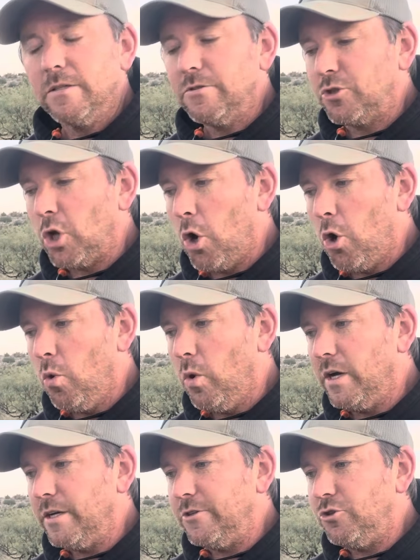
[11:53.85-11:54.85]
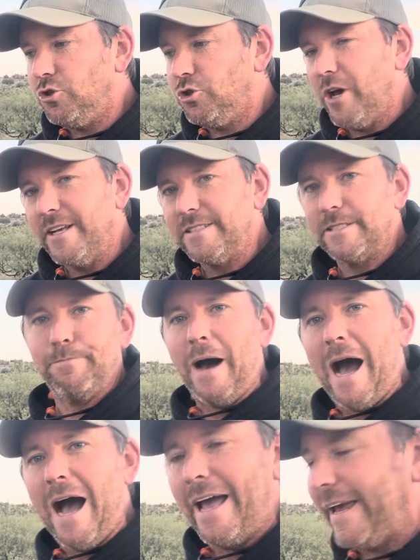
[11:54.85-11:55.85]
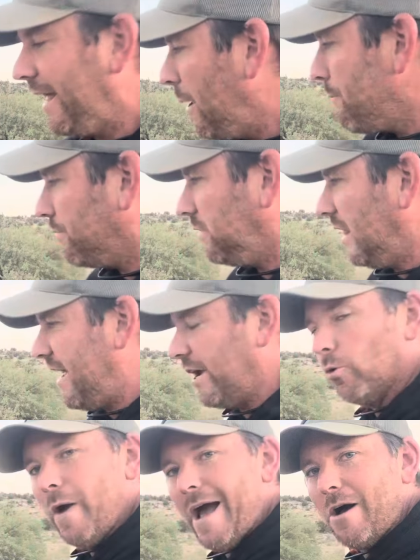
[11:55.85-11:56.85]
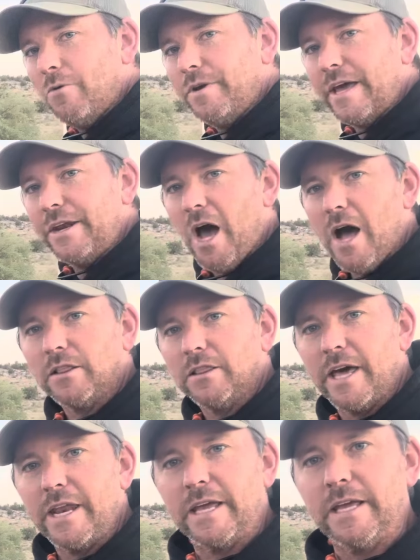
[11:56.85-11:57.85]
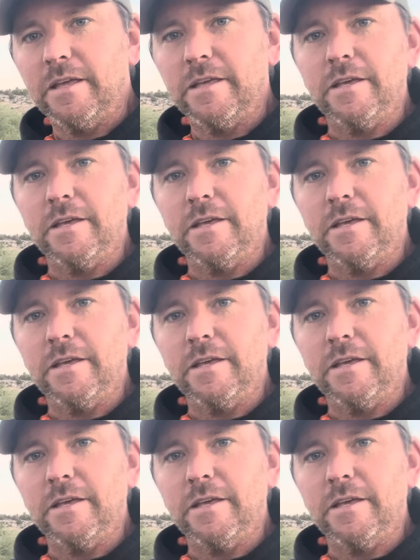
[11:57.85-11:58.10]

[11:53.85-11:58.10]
So just by playing around and not letting